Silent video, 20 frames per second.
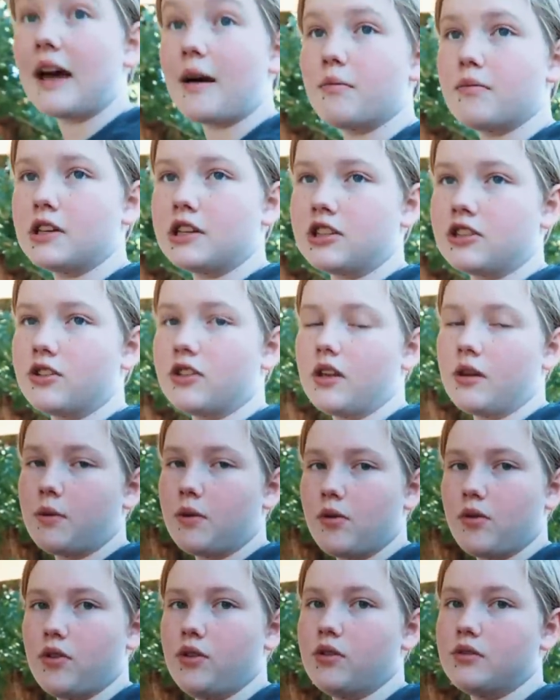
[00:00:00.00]
that mister that
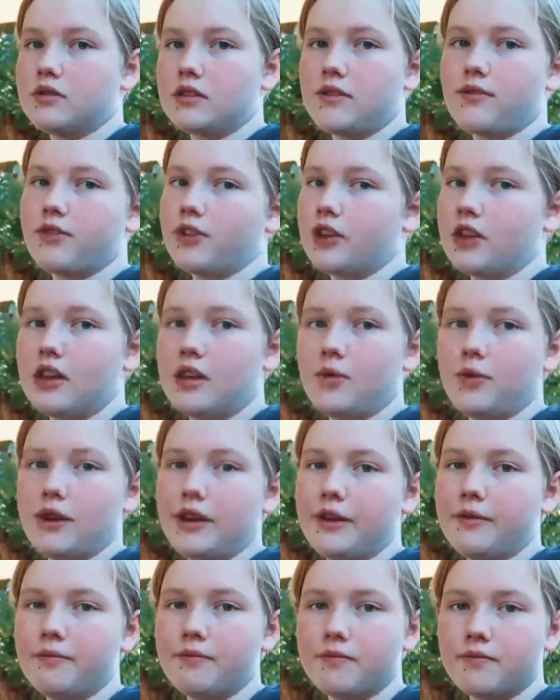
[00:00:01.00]
we were using for
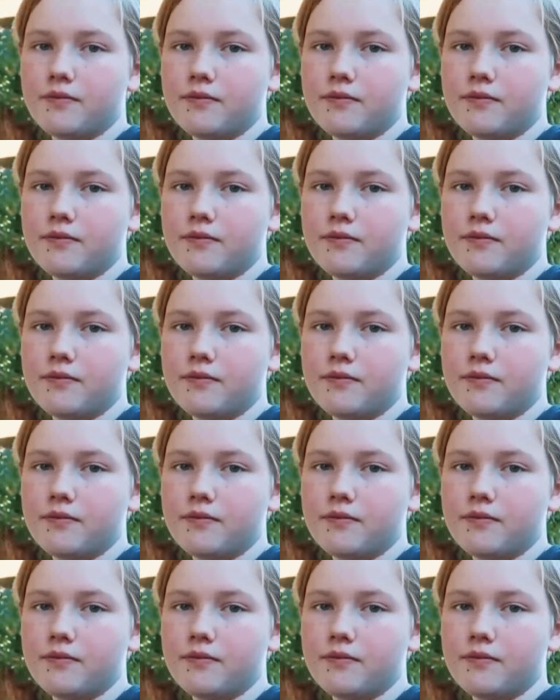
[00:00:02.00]
kiwi.